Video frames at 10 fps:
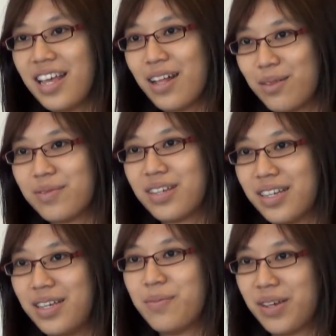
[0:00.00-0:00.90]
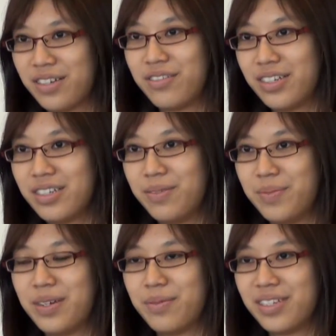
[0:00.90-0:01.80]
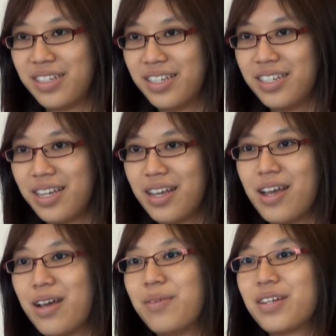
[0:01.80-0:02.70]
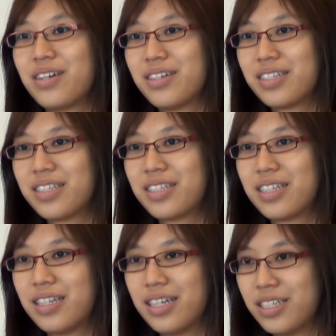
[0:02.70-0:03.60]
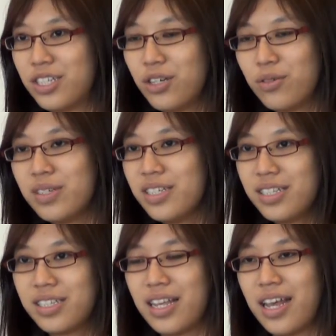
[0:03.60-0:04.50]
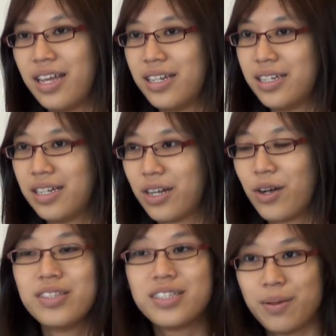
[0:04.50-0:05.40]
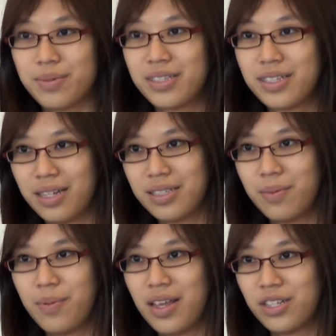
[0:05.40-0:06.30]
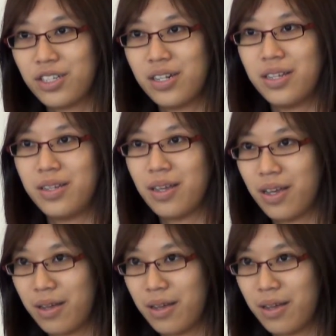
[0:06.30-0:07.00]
helped in my career in PwC because the theories and concepts that CPA actually